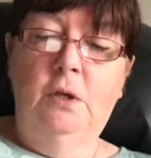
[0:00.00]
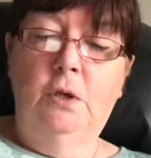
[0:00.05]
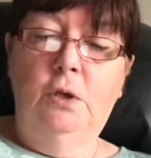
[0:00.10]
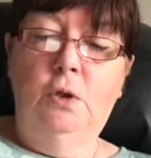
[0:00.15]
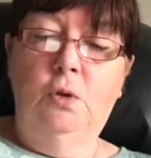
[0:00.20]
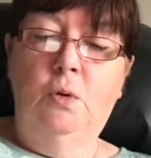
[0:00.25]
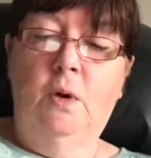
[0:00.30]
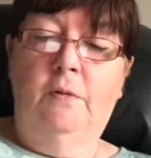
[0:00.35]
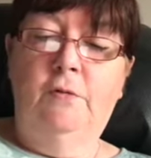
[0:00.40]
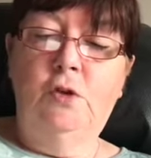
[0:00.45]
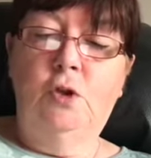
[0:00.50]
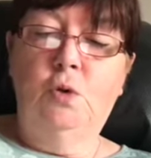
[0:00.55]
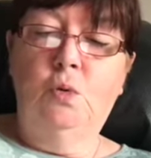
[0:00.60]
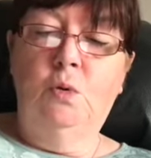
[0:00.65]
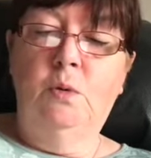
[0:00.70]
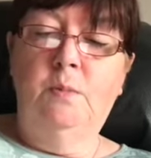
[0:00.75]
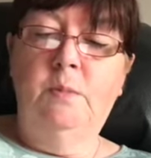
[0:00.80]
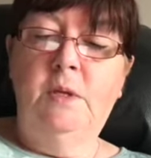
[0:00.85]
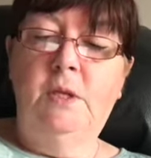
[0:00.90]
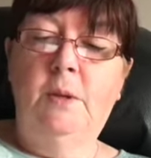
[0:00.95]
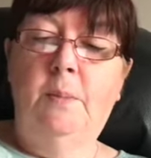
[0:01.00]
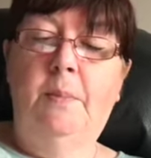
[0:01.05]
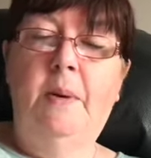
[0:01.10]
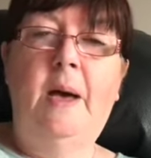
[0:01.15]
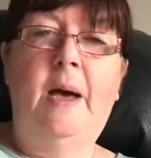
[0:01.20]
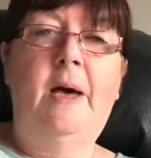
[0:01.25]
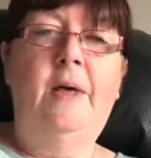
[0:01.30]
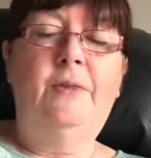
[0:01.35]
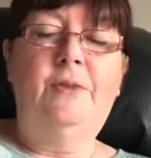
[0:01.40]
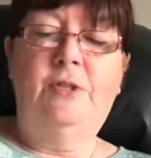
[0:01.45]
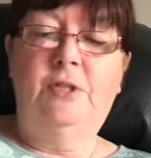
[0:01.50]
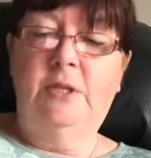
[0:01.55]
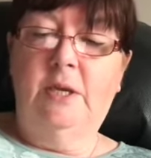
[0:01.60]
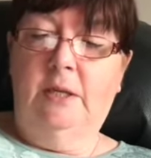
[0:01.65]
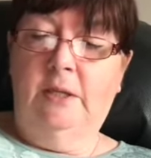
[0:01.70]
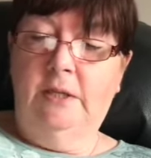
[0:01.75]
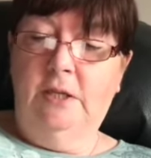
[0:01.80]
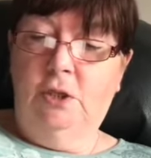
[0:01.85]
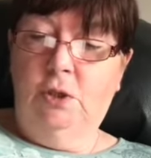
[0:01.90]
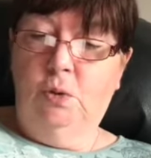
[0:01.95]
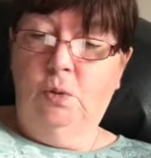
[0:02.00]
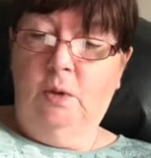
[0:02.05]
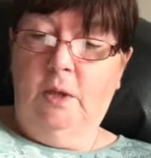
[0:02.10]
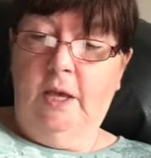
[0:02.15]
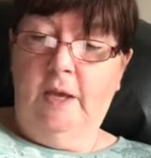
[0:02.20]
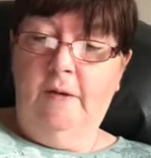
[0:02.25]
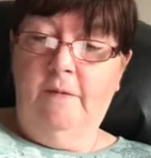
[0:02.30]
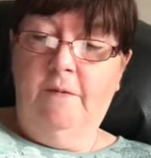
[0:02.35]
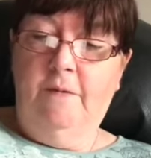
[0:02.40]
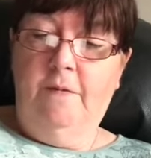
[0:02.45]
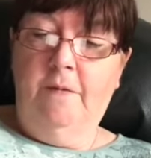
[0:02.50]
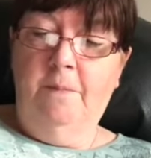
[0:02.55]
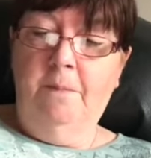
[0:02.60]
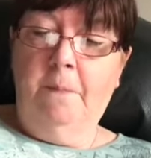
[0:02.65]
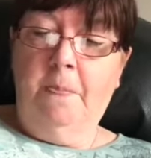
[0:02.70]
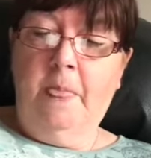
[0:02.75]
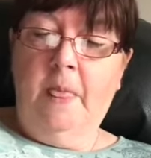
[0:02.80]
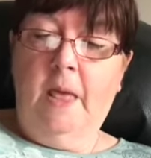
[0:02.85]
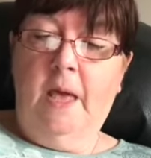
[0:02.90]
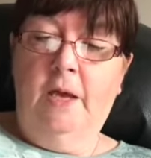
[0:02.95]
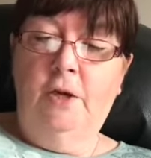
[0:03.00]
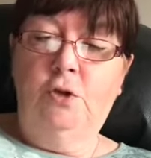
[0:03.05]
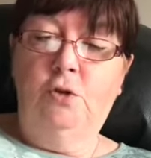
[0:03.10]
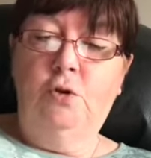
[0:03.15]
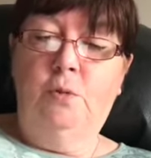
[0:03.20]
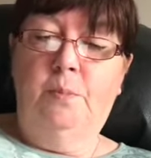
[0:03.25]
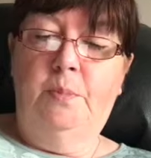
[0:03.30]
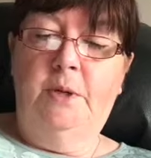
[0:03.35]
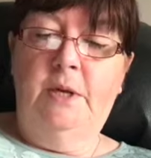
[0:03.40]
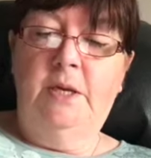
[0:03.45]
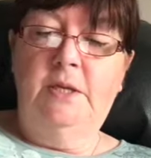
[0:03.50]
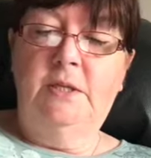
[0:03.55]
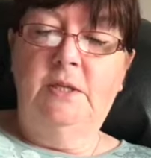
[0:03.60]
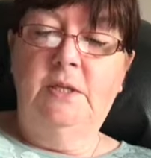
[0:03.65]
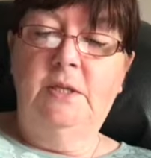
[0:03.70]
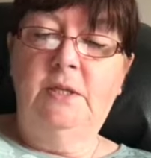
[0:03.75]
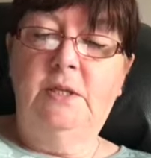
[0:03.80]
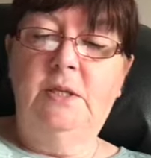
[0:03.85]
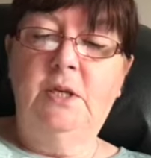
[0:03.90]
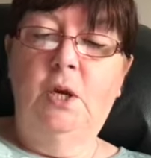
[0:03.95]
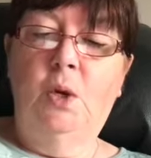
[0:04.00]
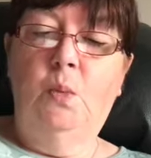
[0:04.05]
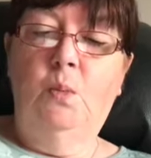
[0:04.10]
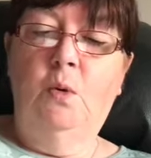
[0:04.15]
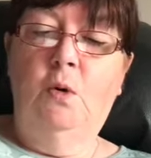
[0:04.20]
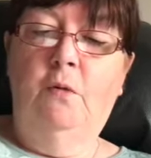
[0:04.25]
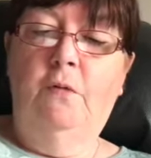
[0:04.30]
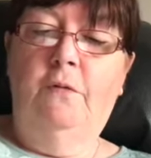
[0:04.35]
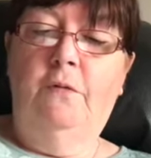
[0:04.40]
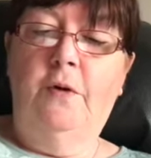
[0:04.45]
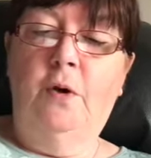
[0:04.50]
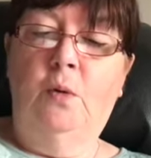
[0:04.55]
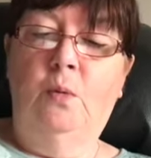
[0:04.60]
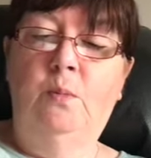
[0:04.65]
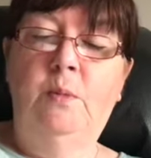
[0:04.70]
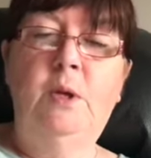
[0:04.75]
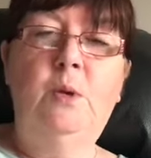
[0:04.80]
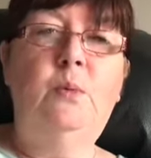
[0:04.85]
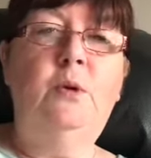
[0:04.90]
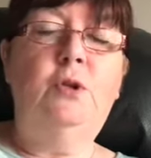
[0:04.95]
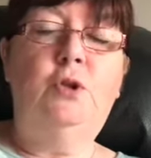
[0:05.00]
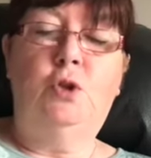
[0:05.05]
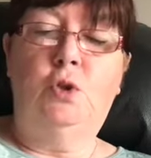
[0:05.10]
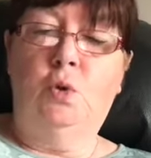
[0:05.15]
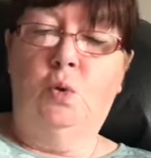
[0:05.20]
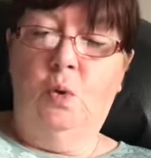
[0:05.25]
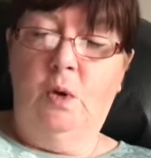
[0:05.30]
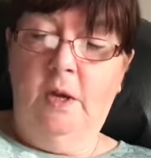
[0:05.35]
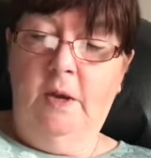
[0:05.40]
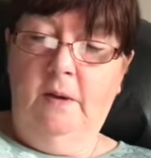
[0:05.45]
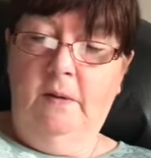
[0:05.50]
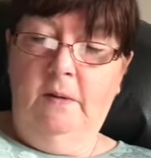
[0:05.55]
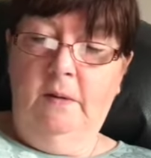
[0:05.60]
You have shown me the paths that lead to life, and your presence will fill me with joy.